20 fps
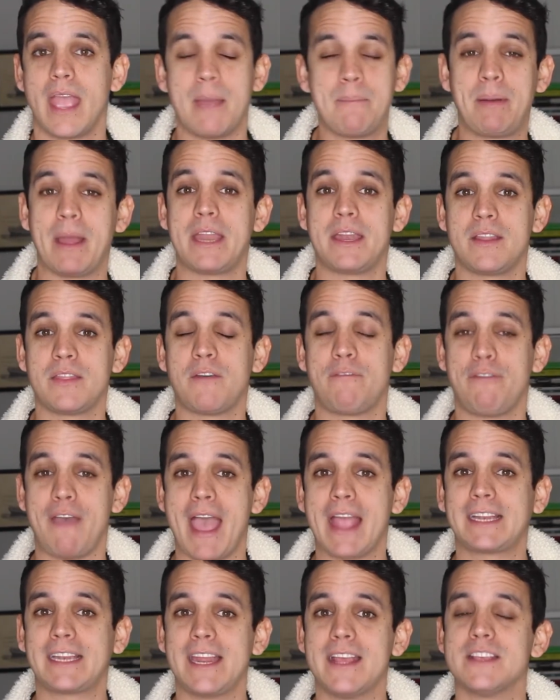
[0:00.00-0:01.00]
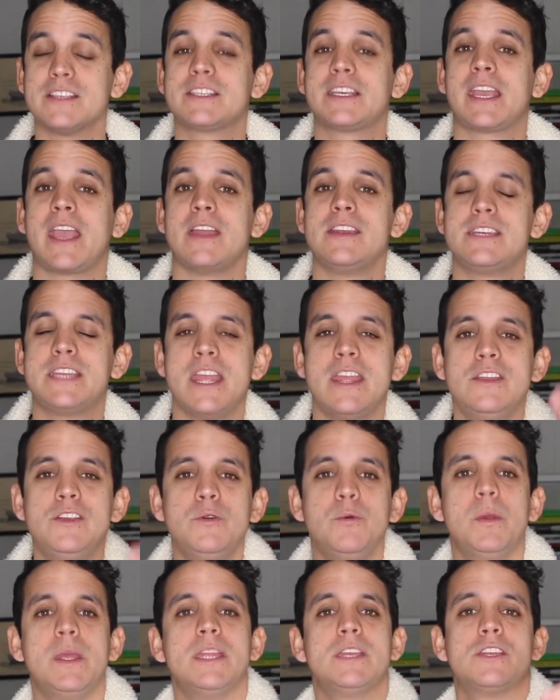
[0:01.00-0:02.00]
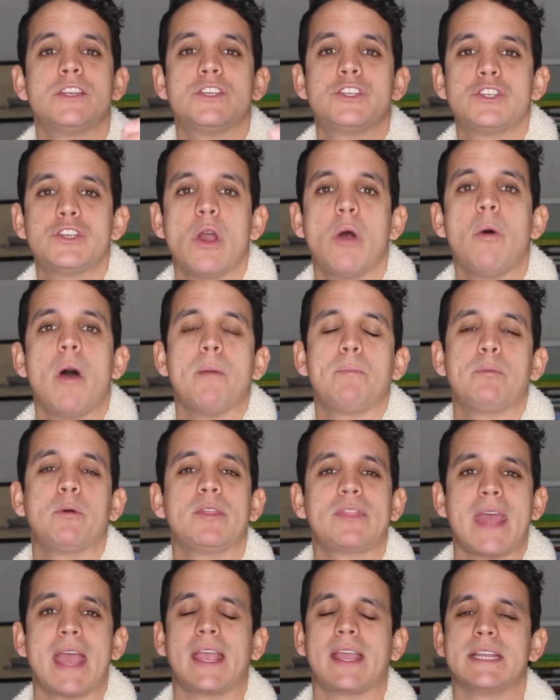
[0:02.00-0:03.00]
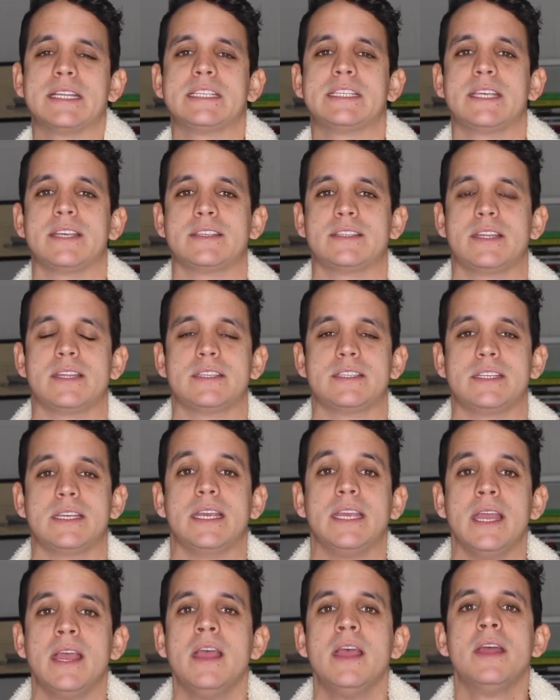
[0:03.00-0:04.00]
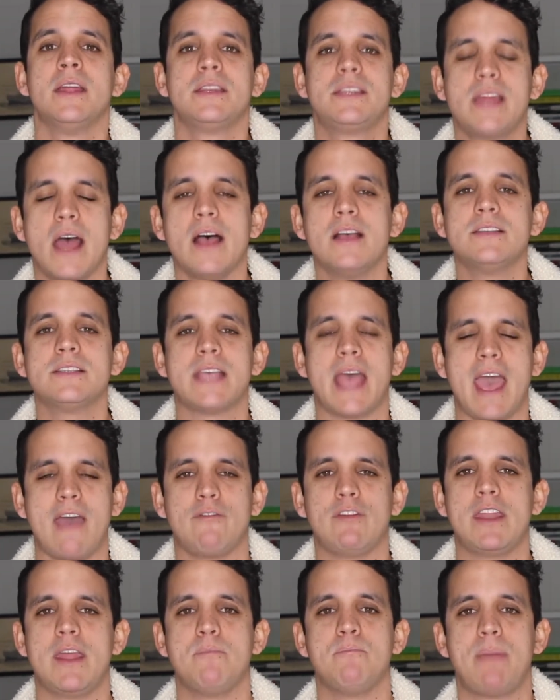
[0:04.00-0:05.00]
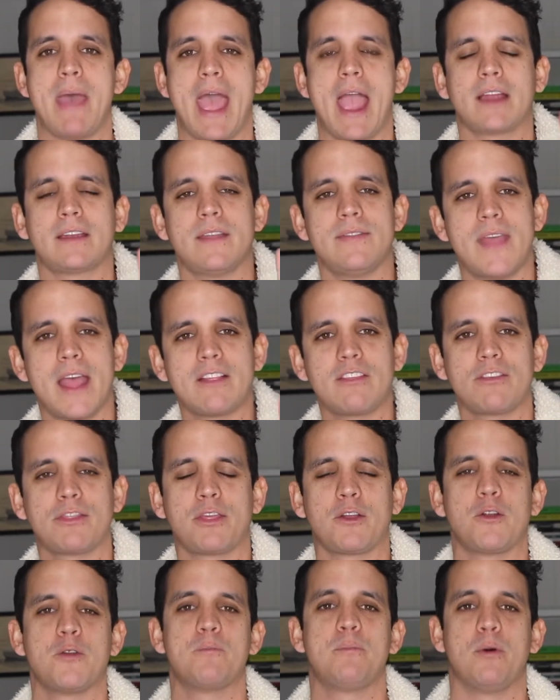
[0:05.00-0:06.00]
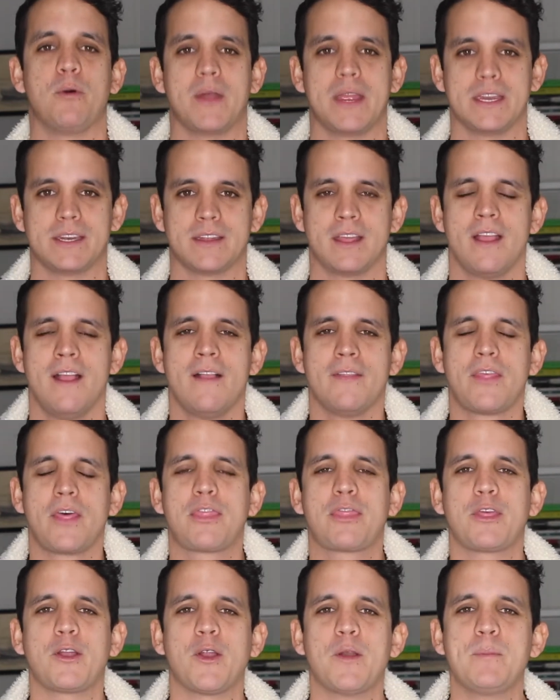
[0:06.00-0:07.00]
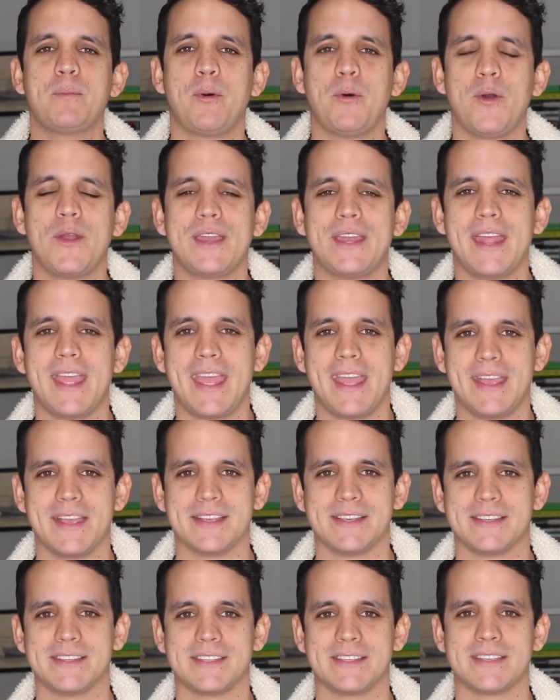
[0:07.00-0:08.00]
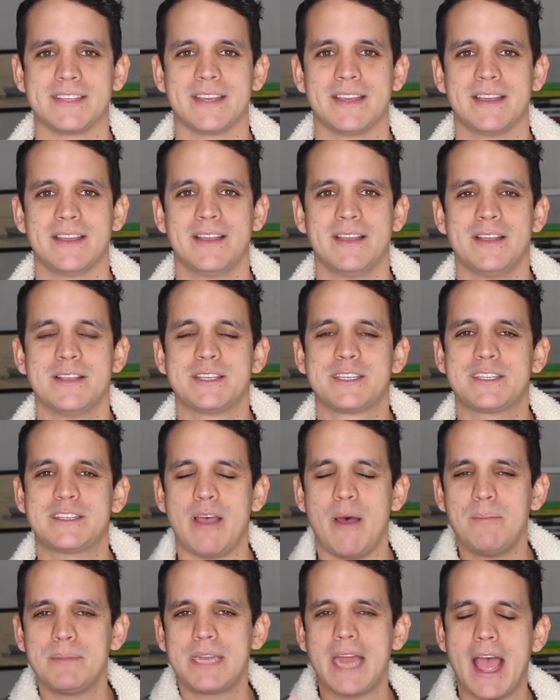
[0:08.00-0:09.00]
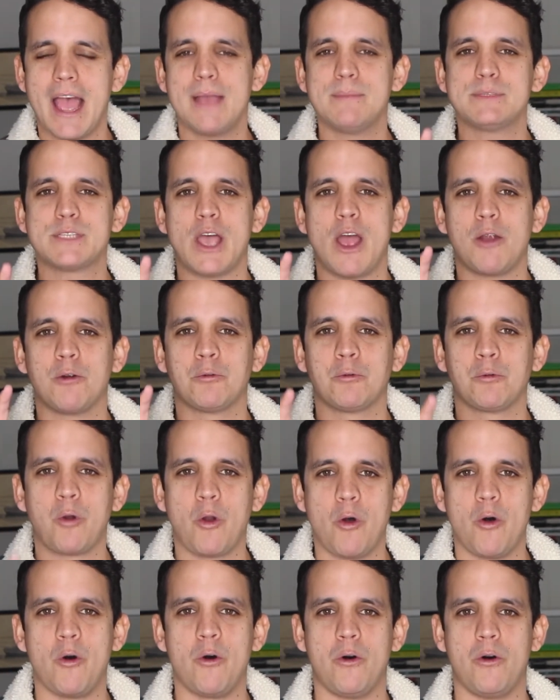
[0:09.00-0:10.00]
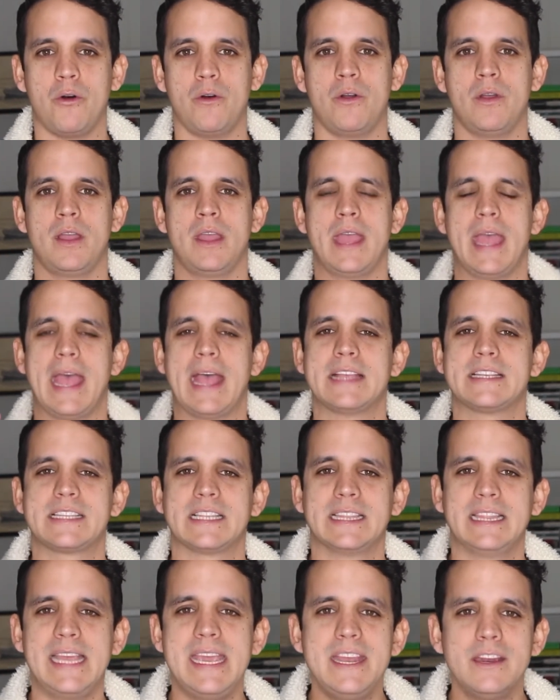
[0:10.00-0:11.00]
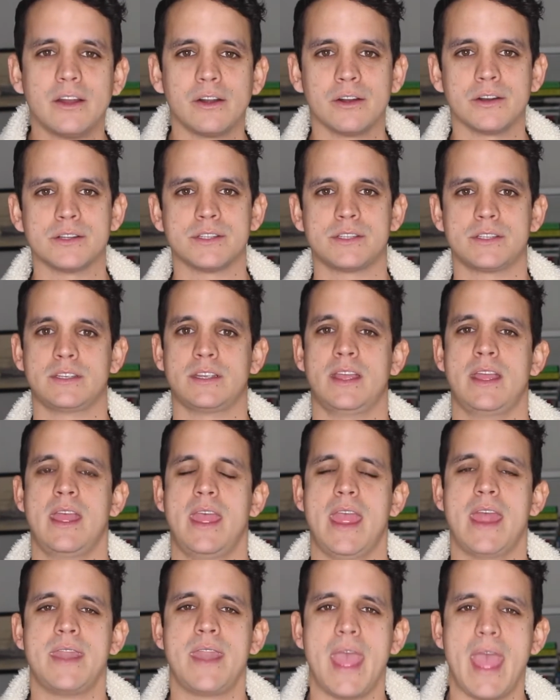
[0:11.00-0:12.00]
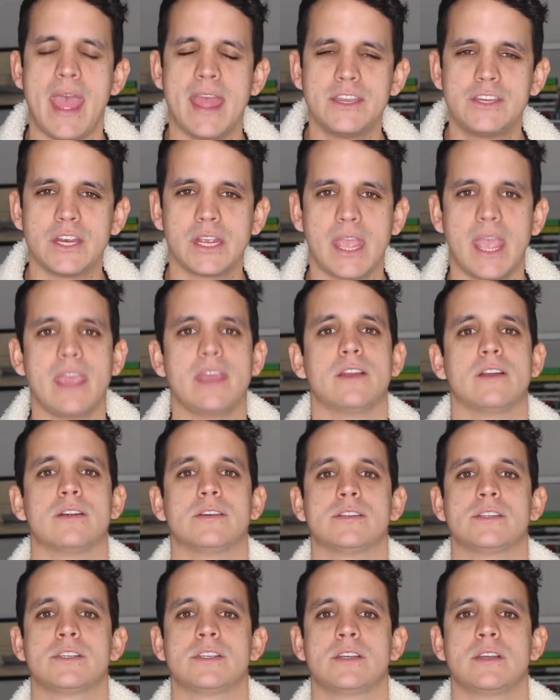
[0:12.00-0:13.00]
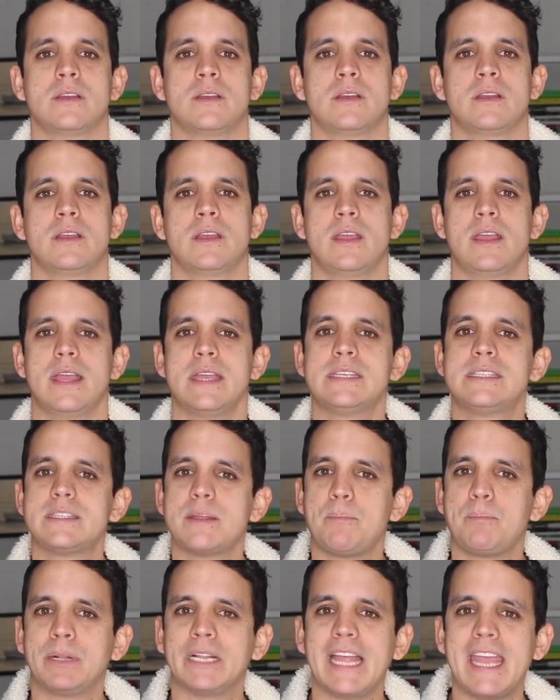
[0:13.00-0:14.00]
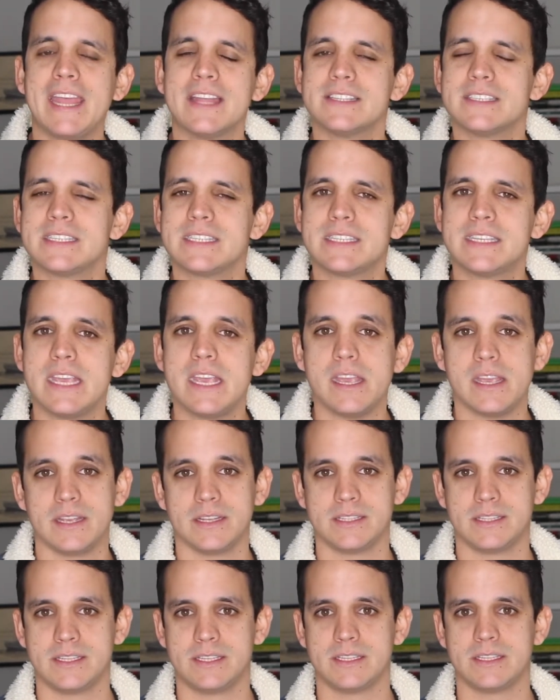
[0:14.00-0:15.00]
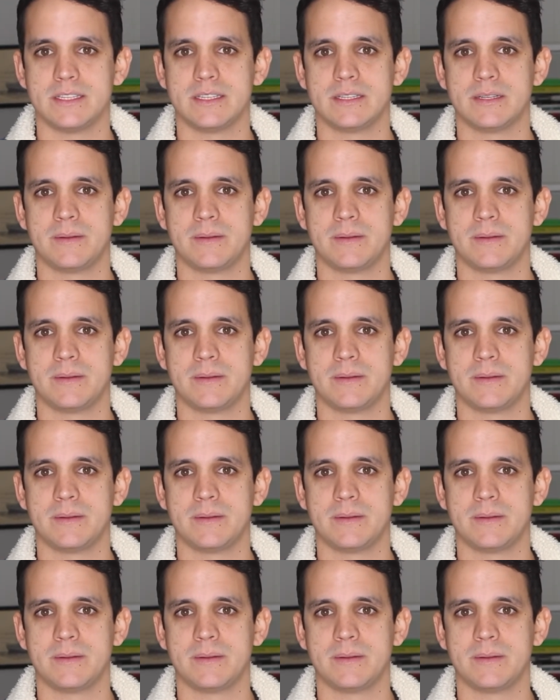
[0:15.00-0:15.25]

But the fact is, continuing to show up with that consistency does have an impact, and that's third point. The third point is sometimes our role as leaders and educators is to plant seeds,